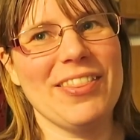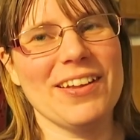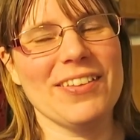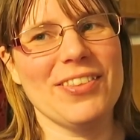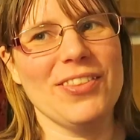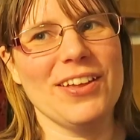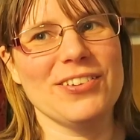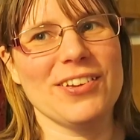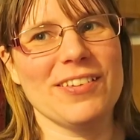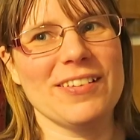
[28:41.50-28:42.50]
think that they're
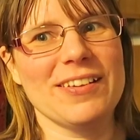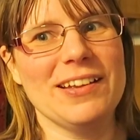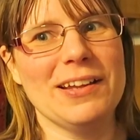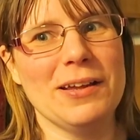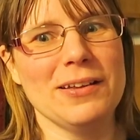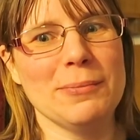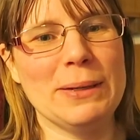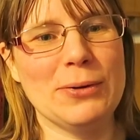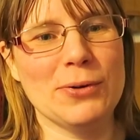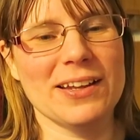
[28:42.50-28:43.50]
just
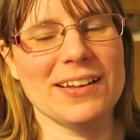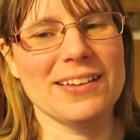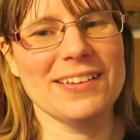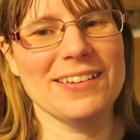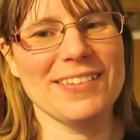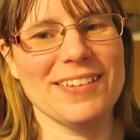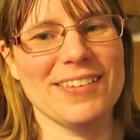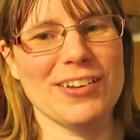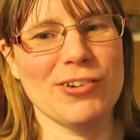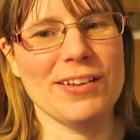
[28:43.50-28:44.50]
milking the
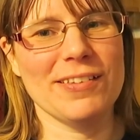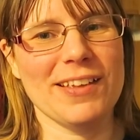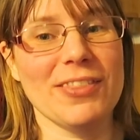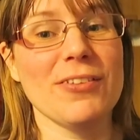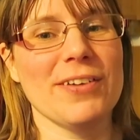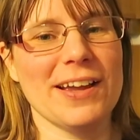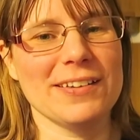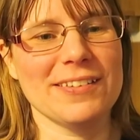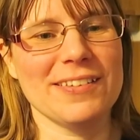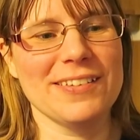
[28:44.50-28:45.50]
series and the
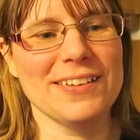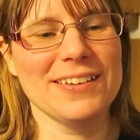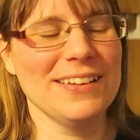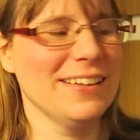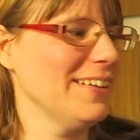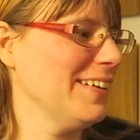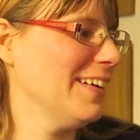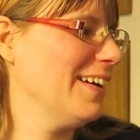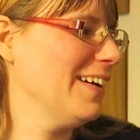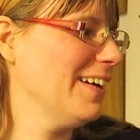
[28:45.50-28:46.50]
fans
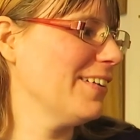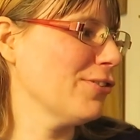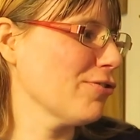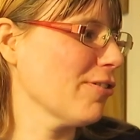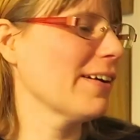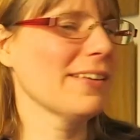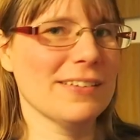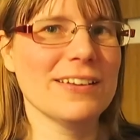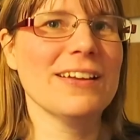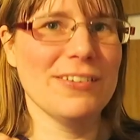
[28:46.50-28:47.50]
to try
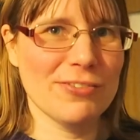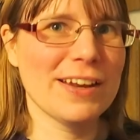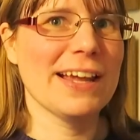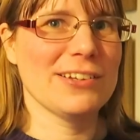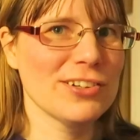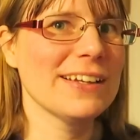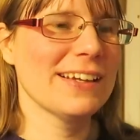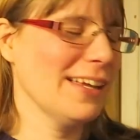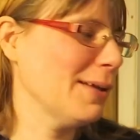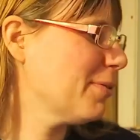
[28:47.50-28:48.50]
and financially
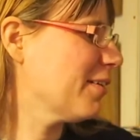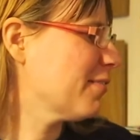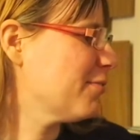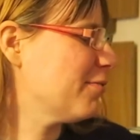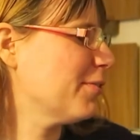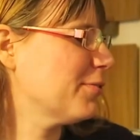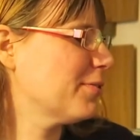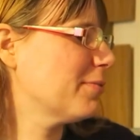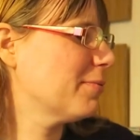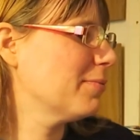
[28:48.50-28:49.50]
keep things afloat.
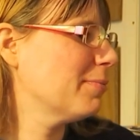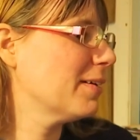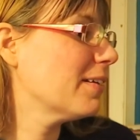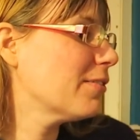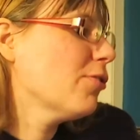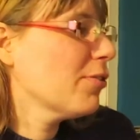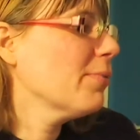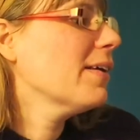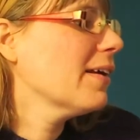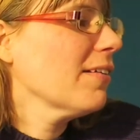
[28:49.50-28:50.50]
But as long as
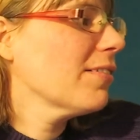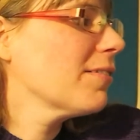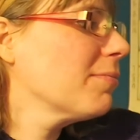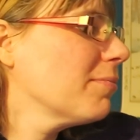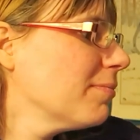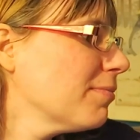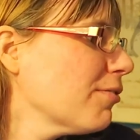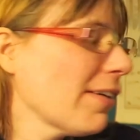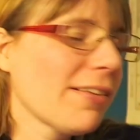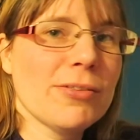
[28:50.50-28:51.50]
we get
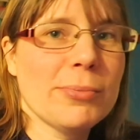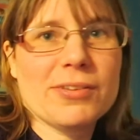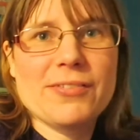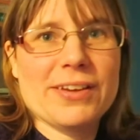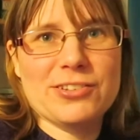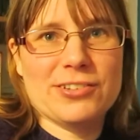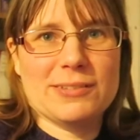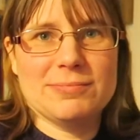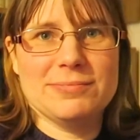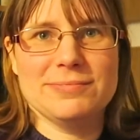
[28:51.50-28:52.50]
the rest of the books eventually.